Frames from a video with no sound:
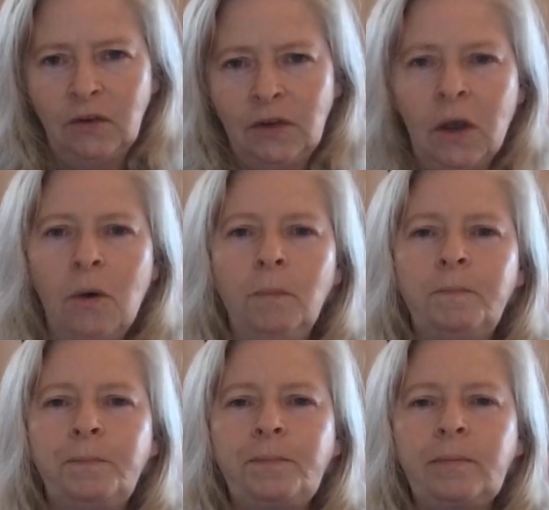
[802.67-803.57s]

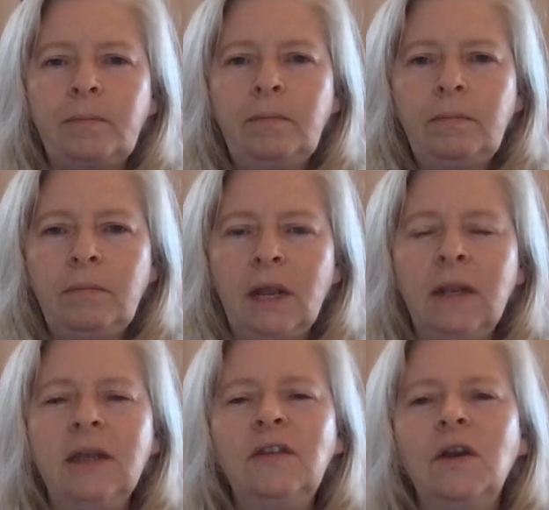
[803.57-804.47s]
So
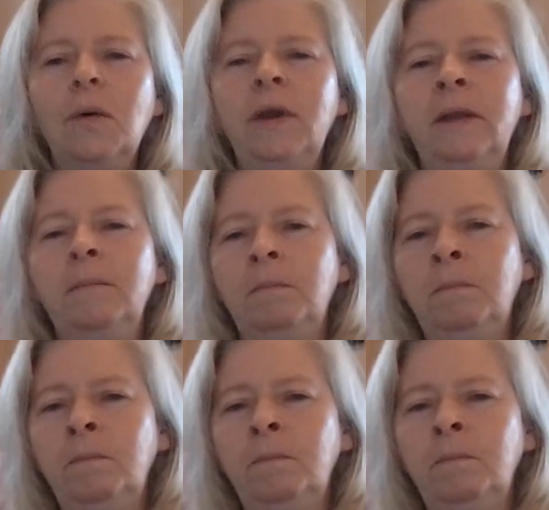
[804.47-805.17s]
let's go in